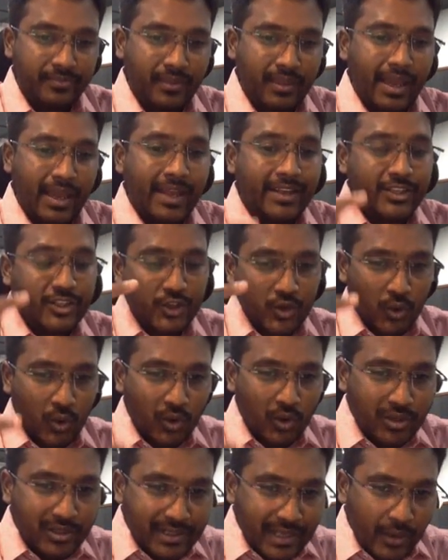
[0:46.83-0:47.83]
and
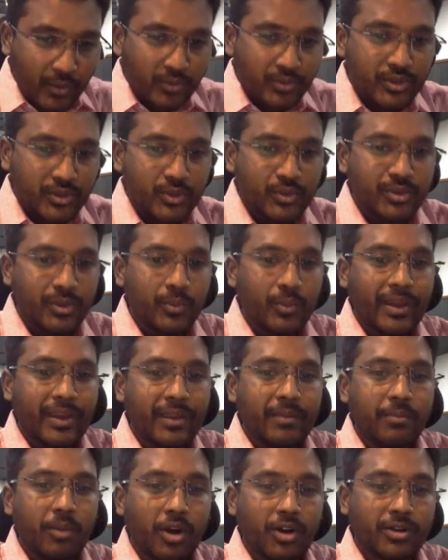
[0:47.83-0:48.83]
scroll down to the very
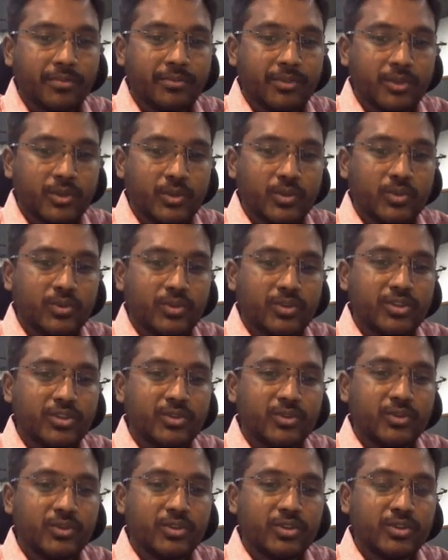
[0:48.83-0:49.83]
bottom
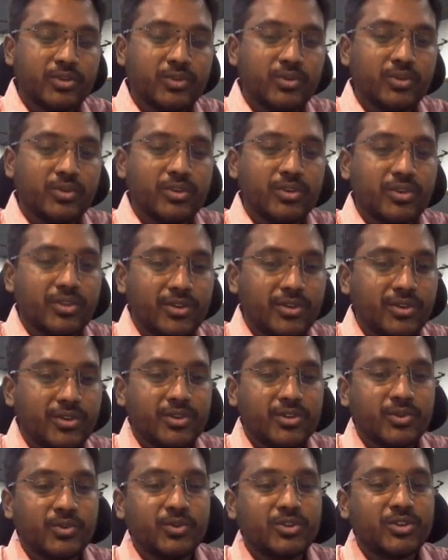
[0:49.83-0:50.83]

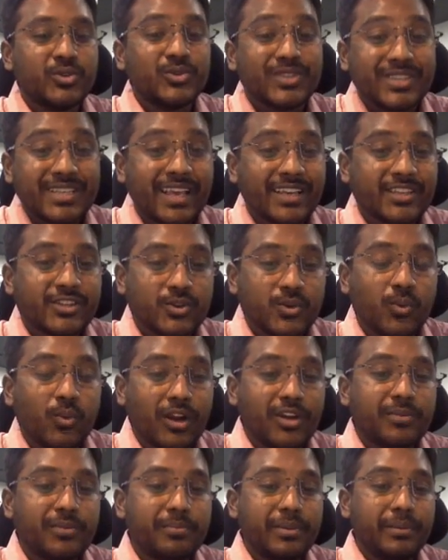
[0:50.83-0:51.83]
to see as to
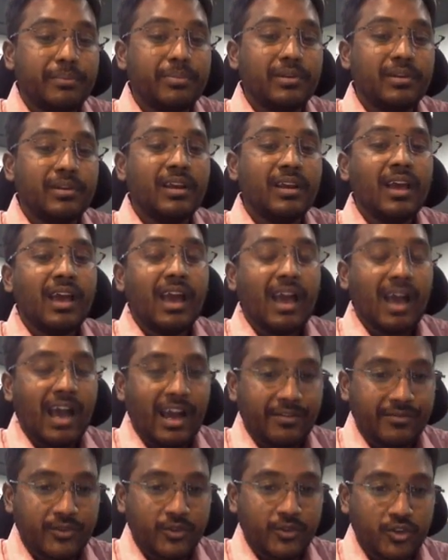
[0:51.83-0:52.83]
what people
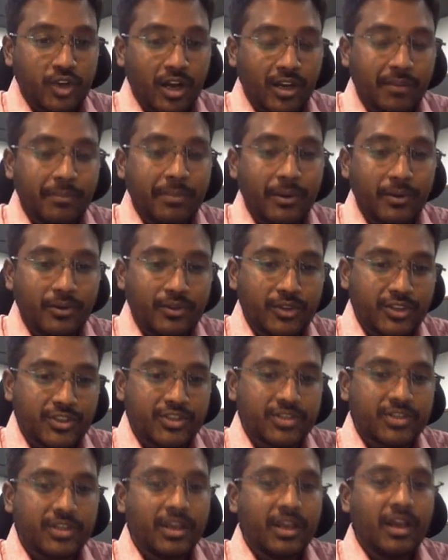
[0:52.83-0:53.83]
have to talk about
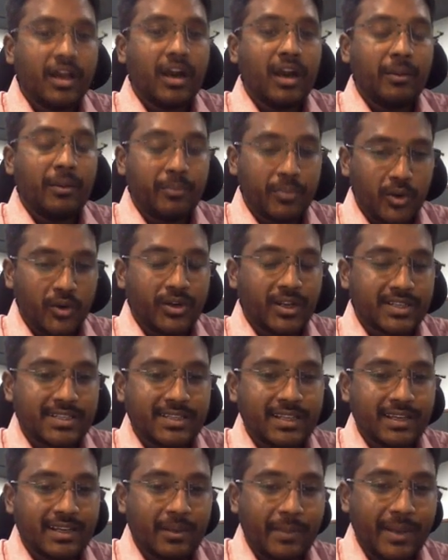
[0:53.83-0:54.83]
this products in
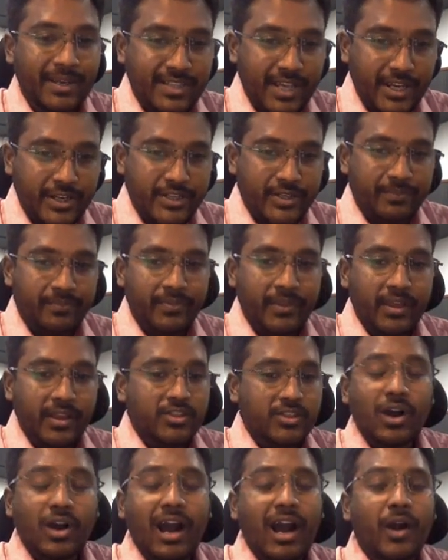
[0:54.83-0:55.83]
the comment section.
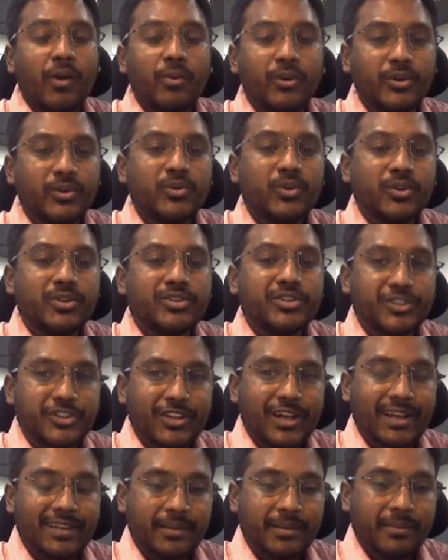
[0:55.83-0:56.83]
So how are you going to
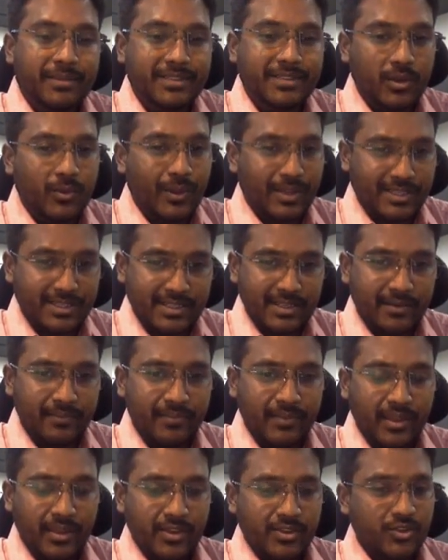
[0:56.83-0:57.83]
track them is the question.
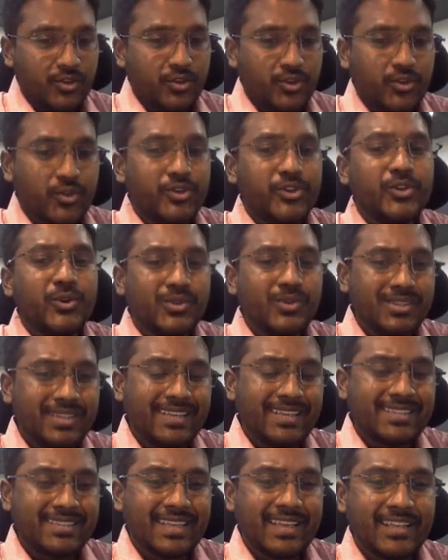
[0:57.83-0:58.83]
So to use
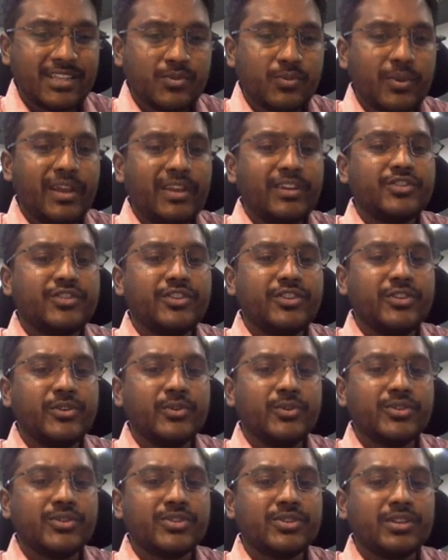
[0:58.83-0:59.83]
these things, we
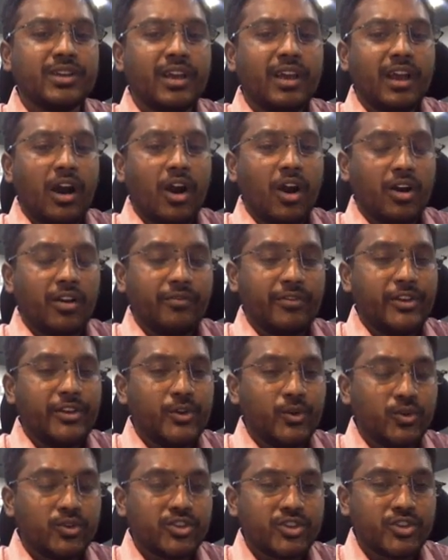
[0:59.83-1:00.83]
introduce or we
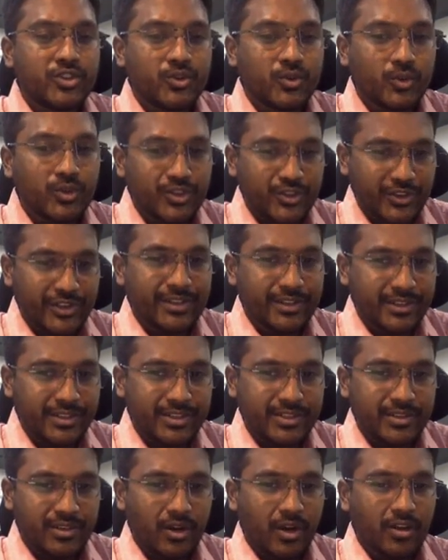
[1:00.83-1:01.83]
use two
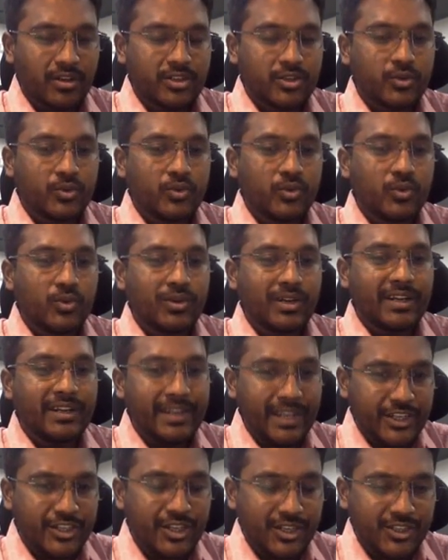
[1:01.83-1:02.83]
triggers or two
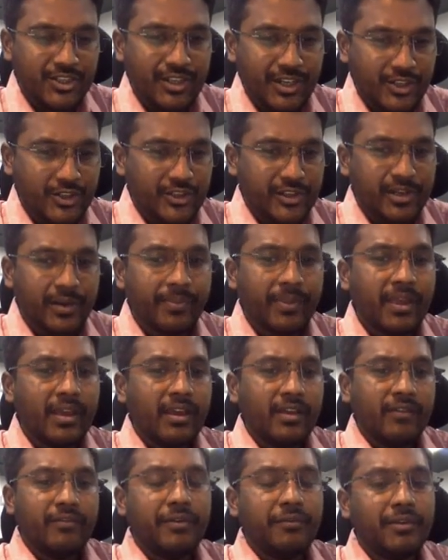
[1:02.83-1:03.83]
conditions in a trigger.
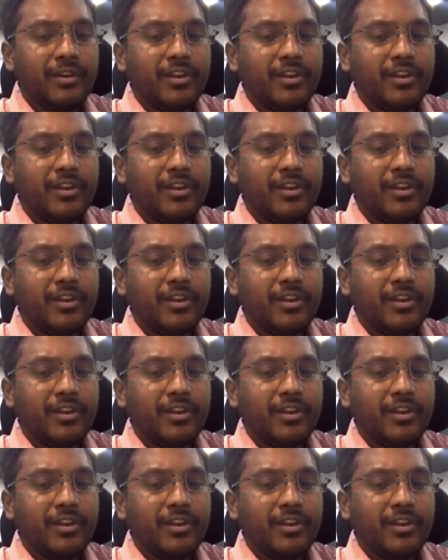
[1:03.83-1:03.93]
We will